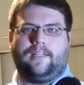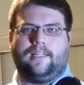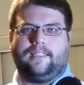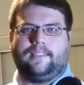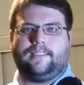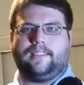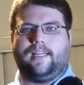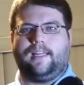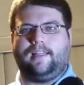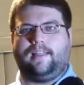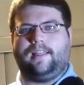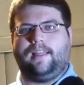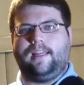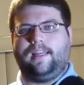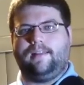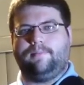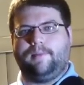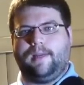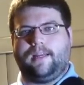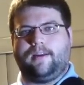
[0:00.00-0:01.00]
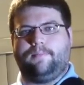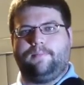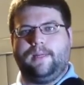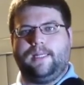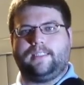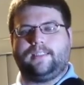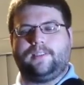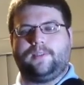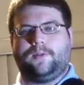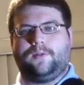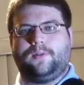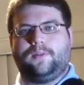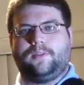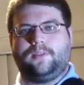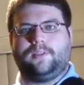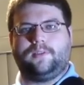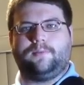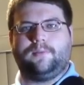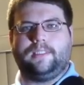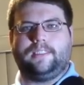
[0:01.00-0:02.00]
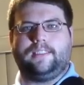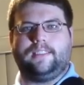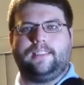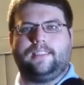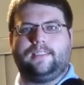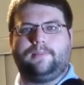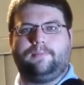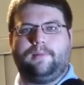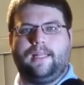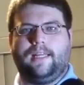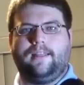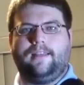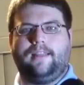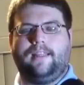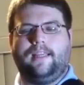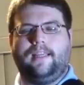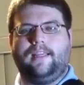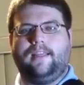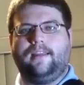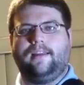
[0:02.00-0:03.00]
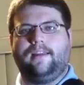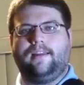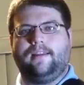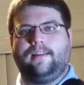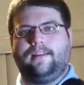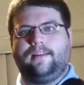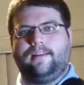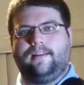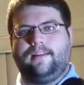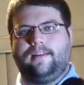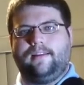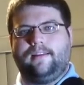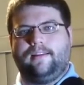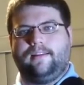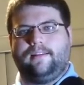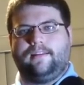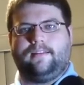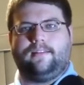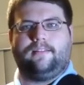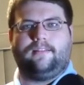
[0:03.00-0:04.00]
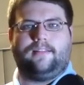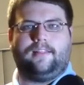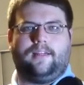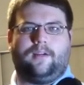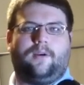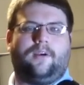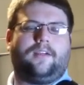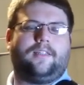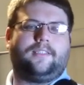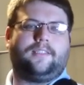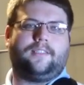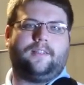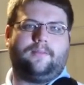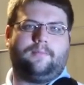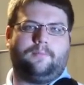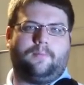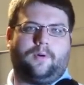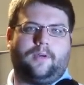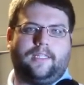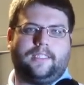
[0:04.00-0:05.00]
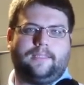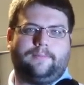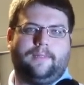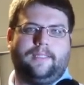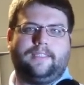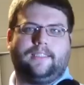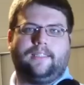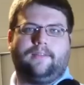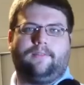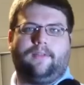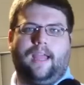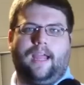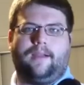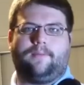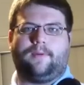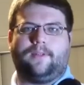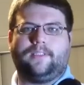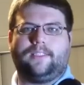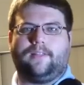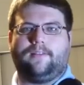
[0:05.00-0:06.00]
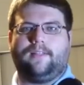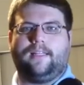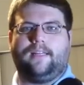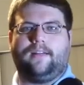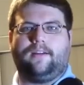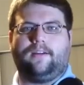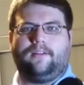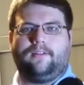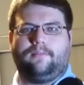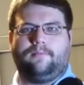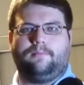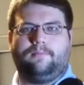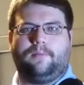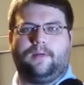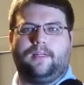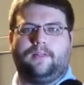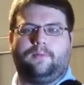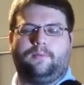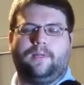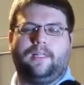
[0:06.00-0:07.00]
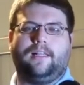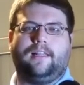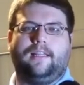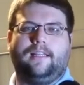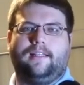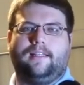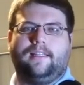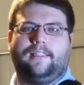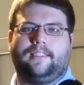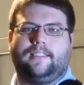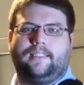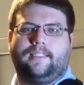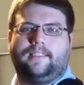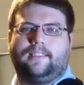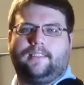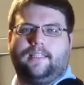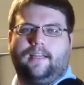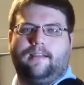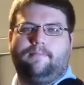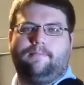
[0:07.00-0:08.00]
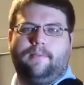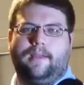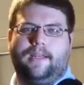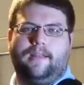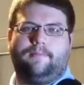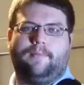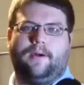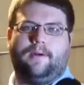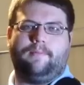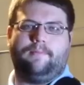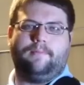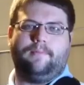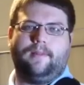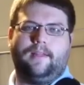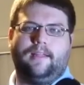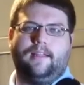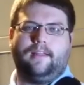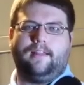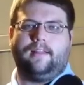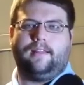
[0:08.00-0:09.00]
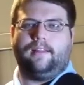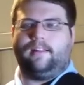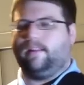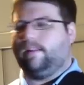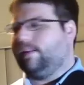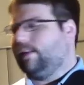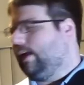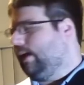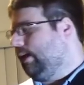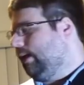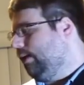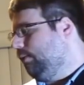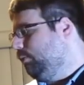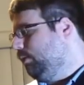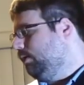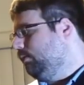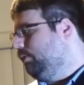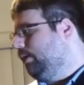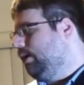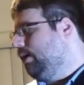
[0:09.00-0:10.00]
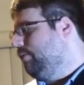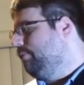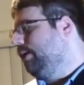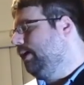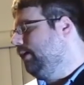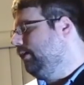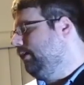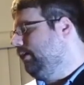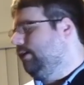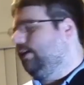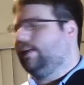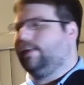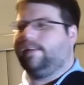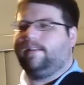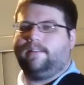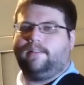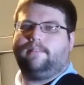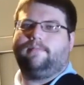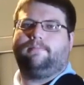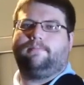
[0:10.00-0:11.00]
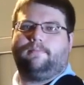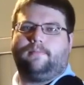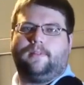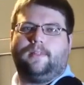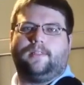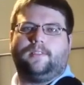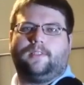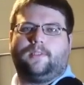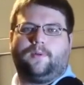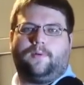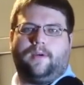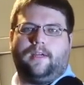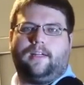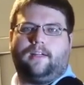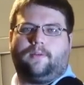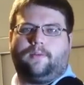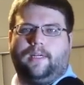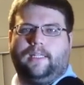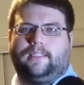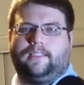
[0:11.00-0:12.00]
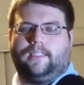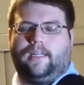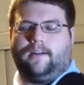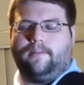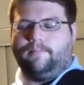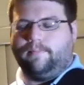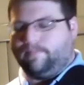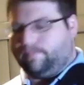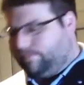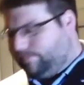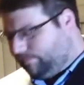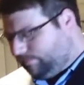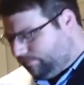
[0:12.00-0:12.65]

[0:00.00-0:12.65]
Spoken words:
It's 18 megapixels, which is plenty. There are some more expensive cameras out there, but really this is the minimum that I would recommend, and it does quite a great job.